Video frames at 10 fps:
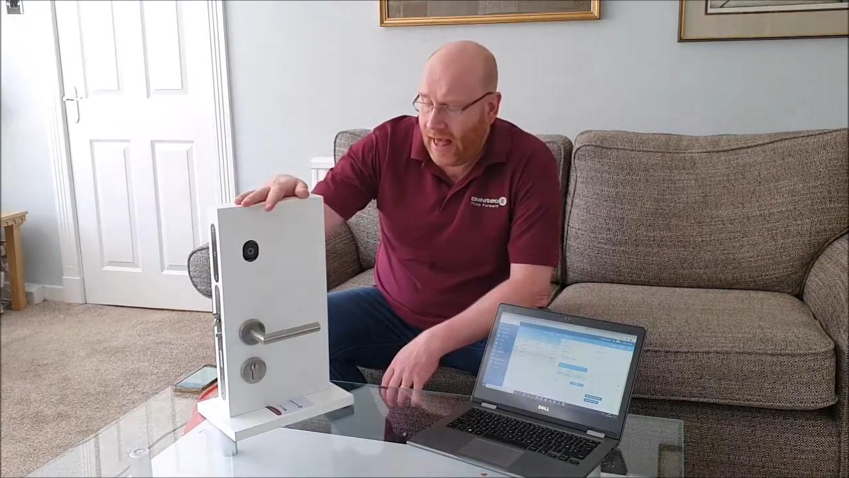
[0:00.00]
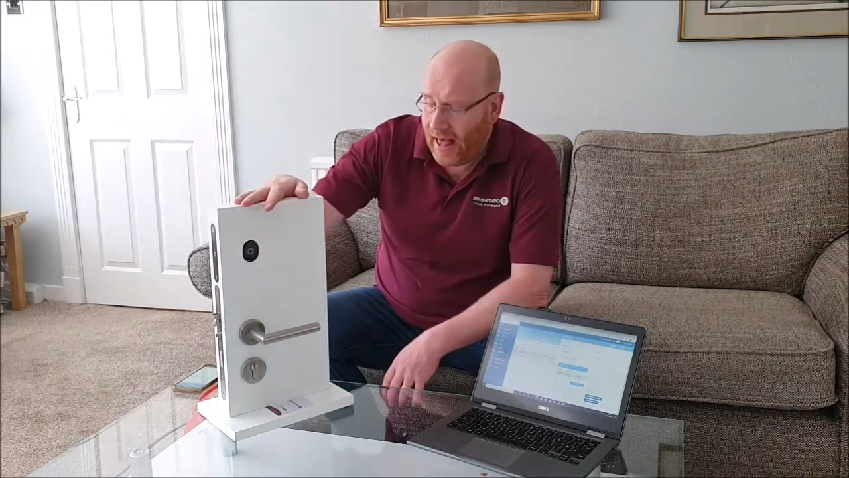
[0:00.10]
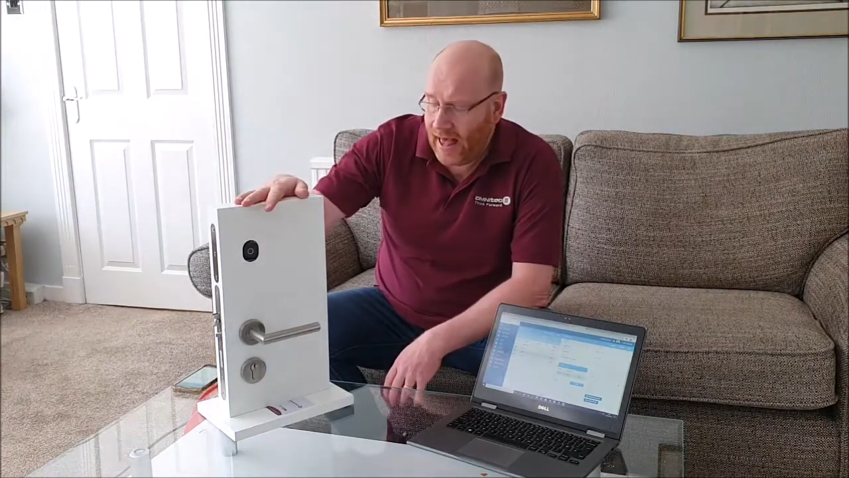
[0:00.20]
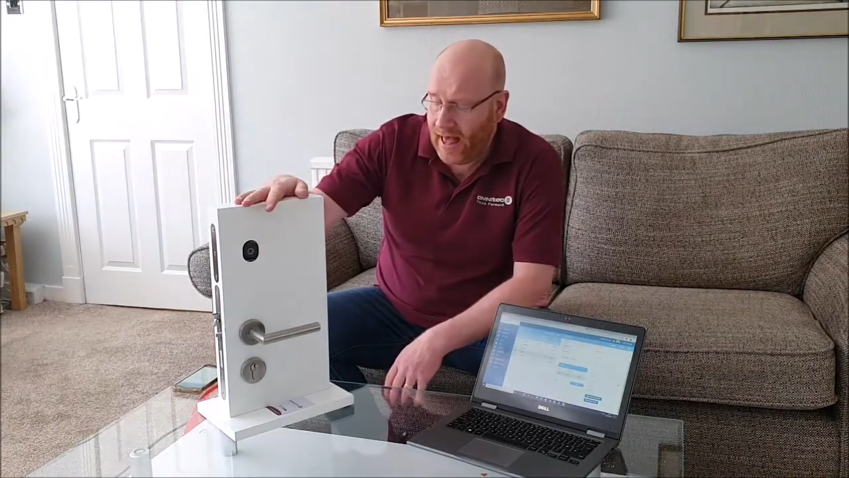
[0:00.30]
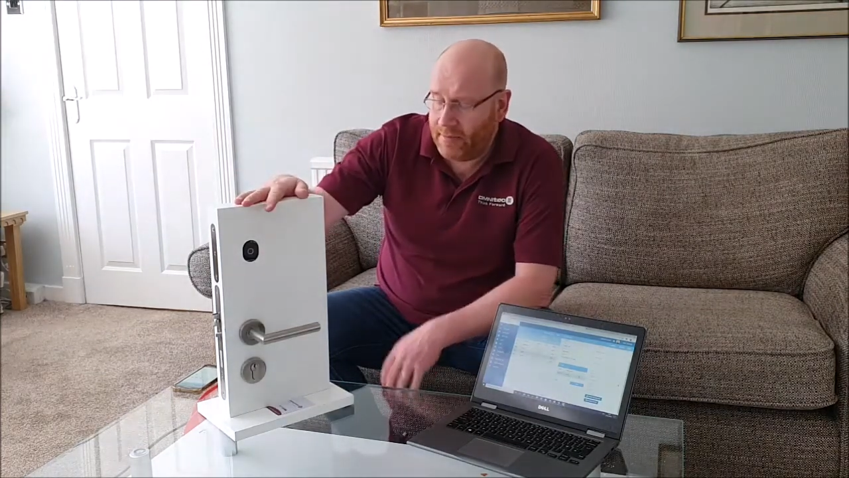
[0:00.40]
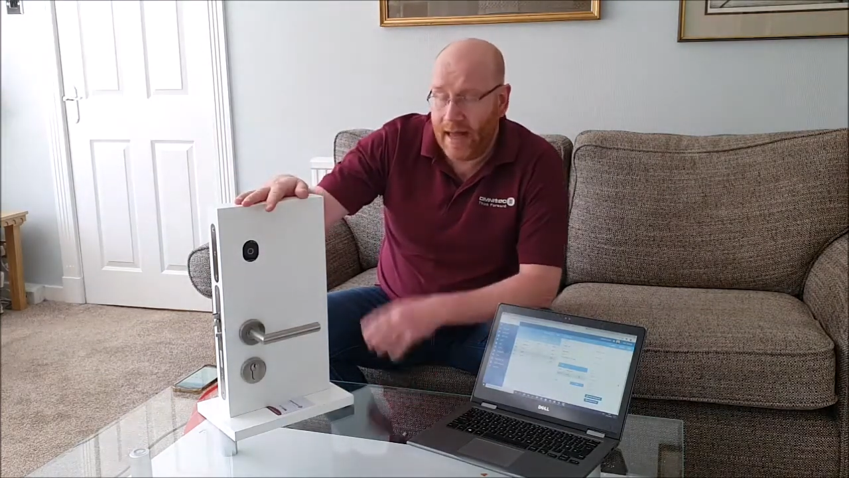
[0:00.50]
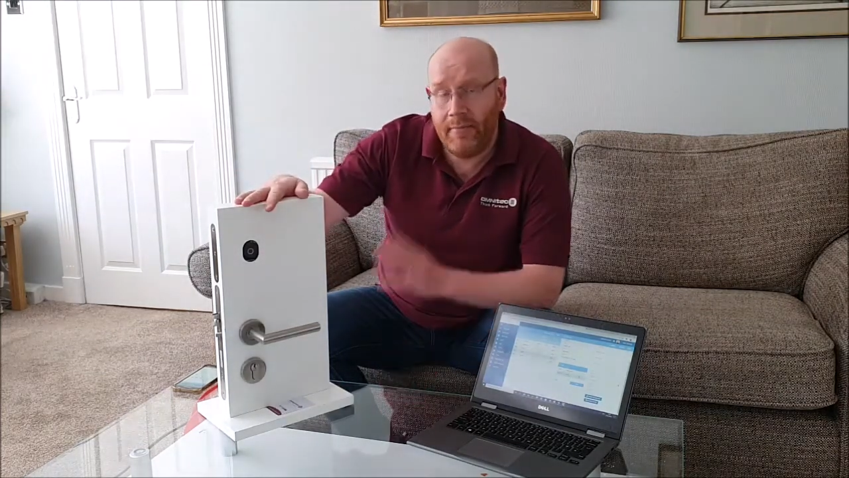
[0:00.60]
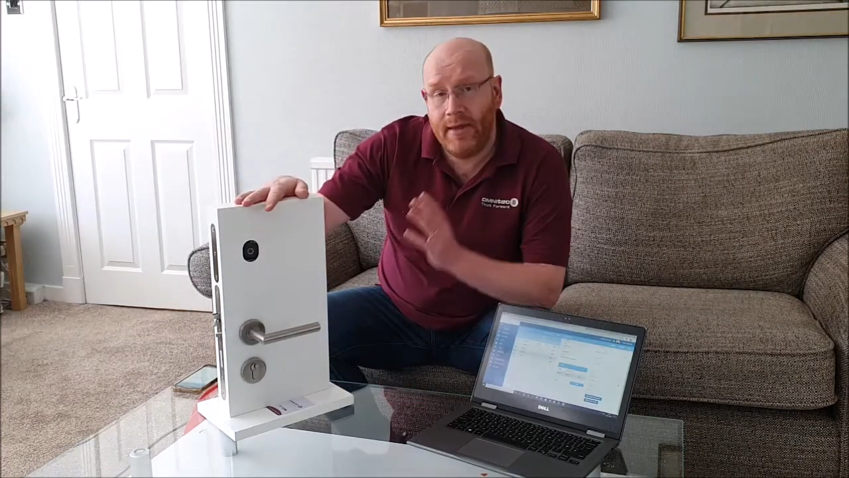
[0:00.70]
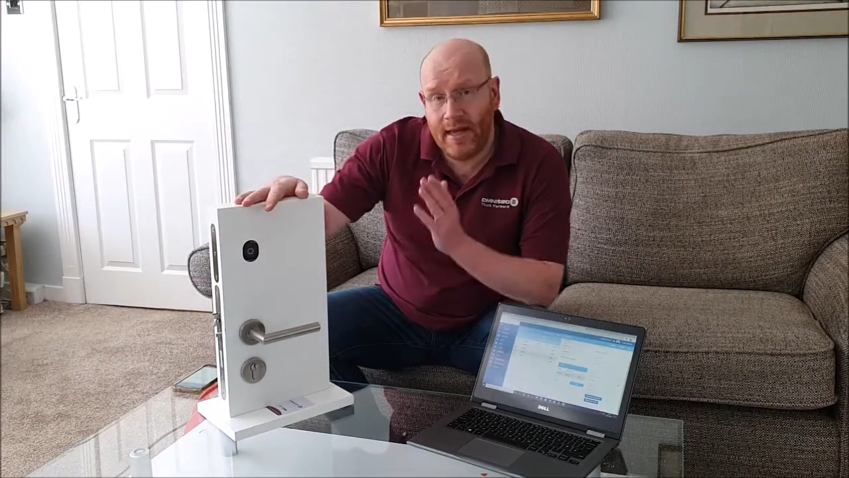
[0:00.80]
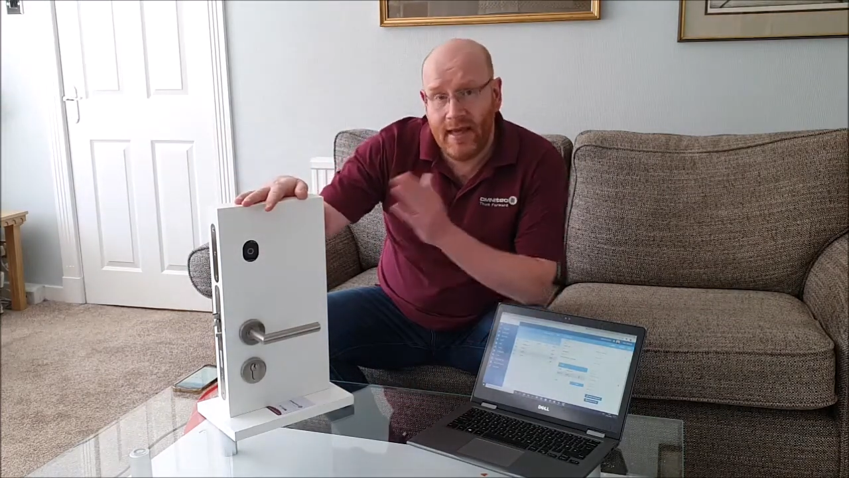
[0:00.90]
and I'm
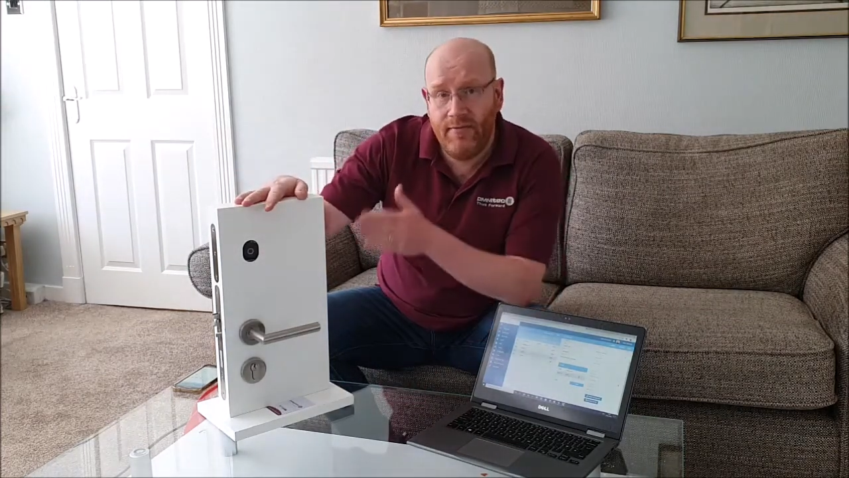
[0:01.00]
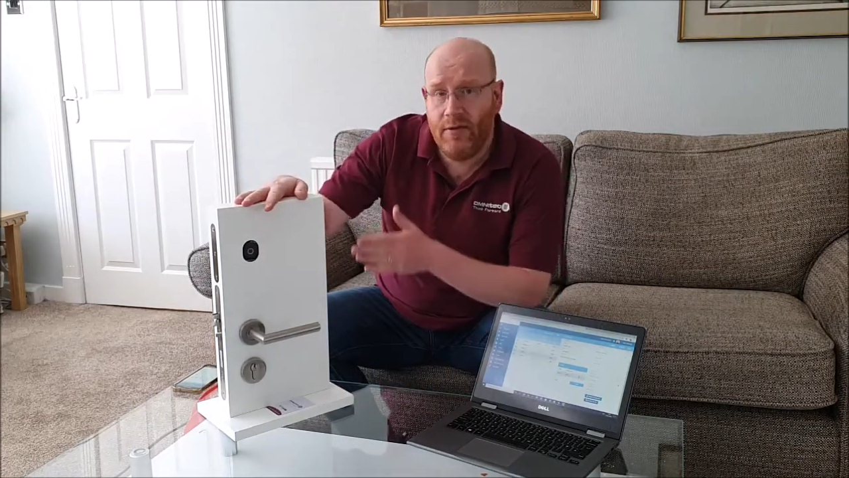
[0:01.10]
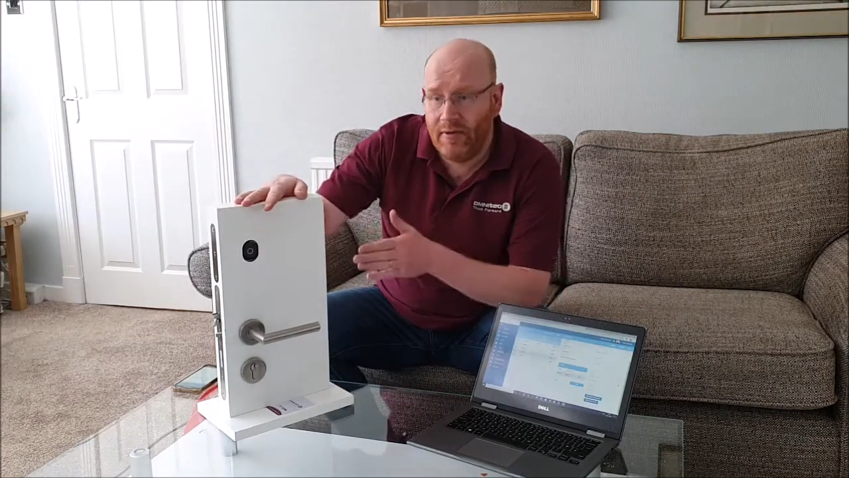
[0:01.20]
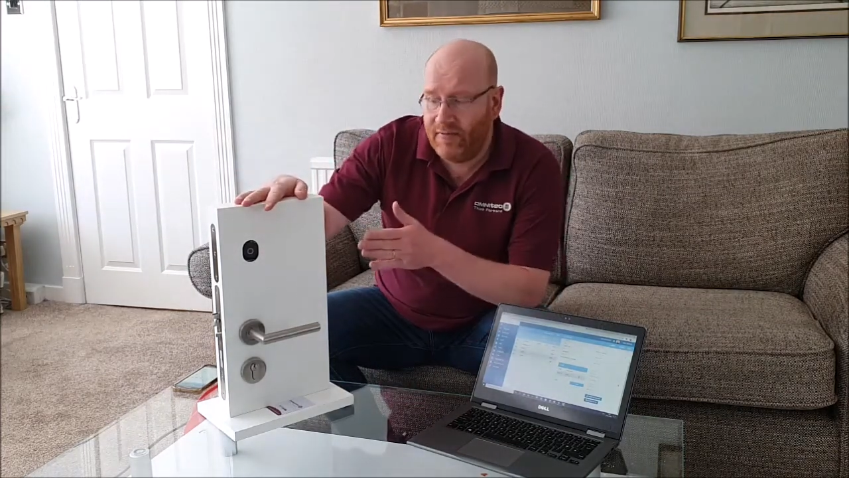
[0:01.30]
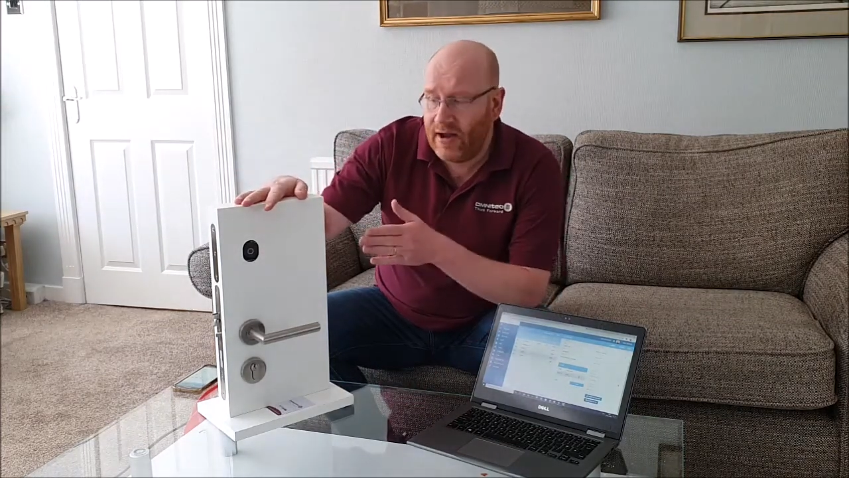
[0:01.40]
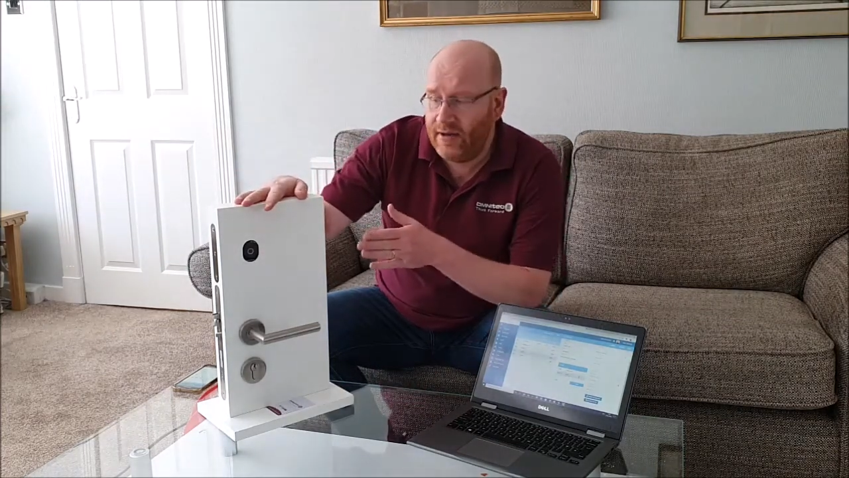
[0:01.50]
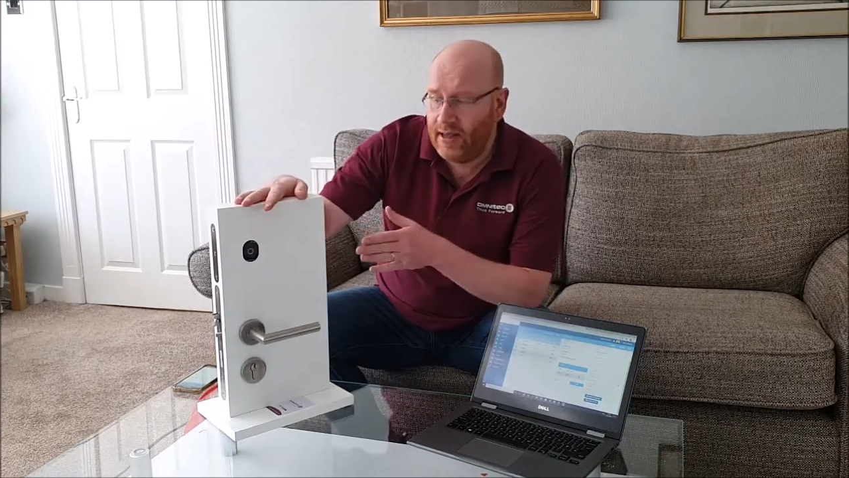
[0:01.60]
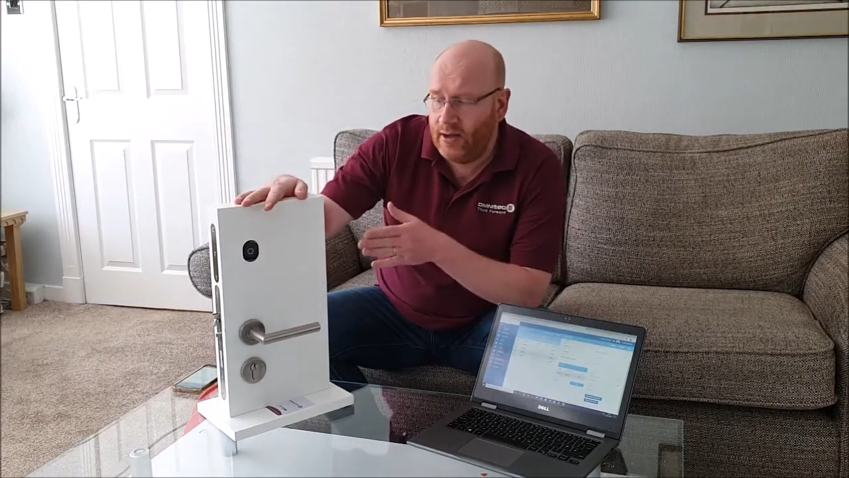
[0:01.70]
going to give you a very